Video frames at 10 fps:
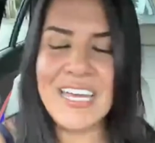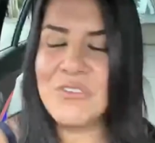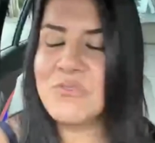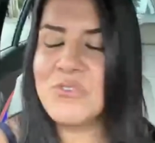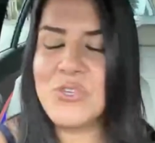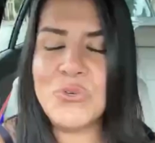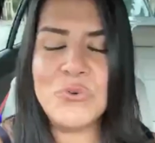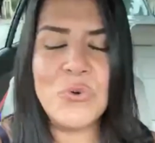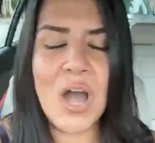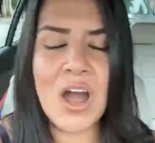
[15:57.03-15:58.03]

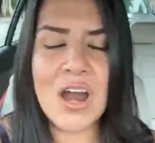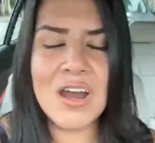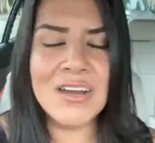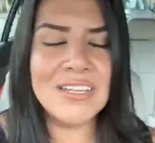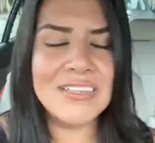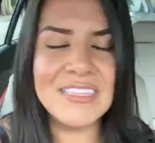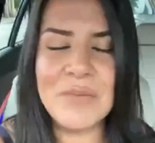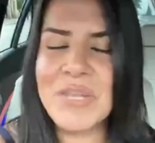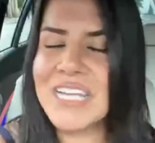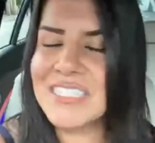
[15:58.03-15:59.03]

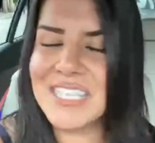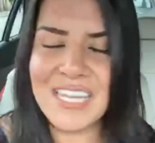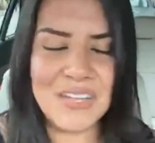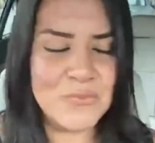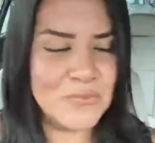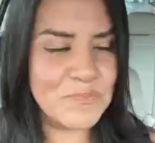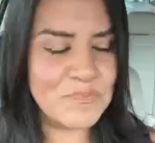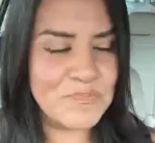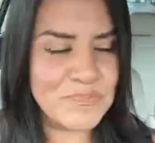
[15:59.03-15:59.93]
Let me not say if.